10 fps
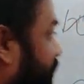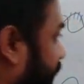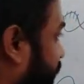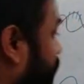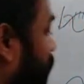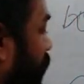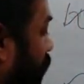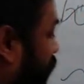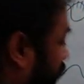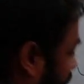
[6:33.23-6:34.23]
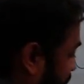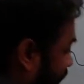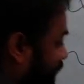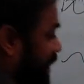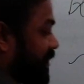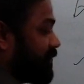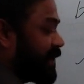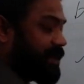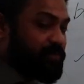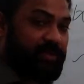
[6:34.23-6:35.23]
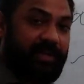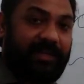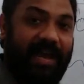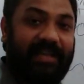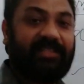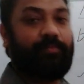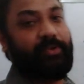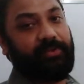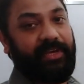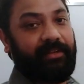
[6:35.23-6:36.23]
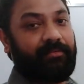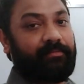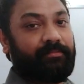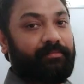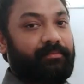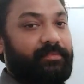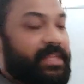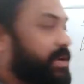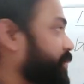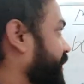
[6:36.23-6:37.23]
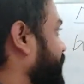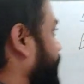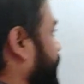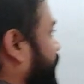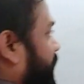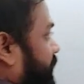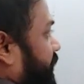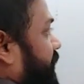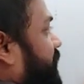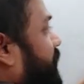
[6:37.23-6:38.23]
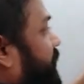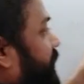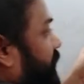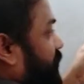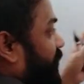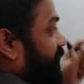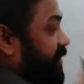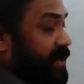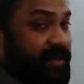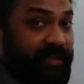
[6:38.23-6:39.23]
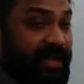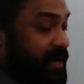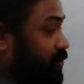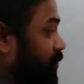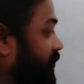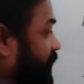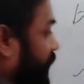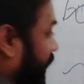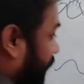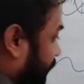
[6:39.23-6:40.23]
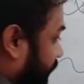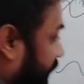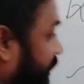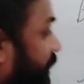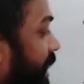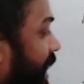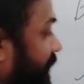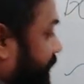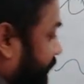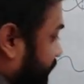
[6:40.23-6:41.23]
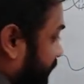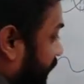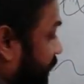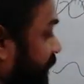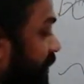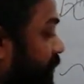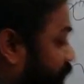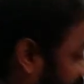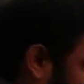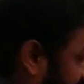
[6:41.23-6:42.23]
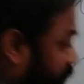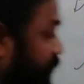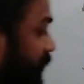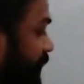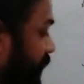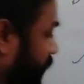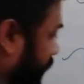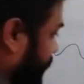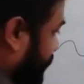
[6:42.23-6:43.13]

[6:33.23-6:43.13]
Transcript: gene, always I will have the end product as protein. That means a gene is a sequence of DNA that codes for RNA, and this RNA may code for,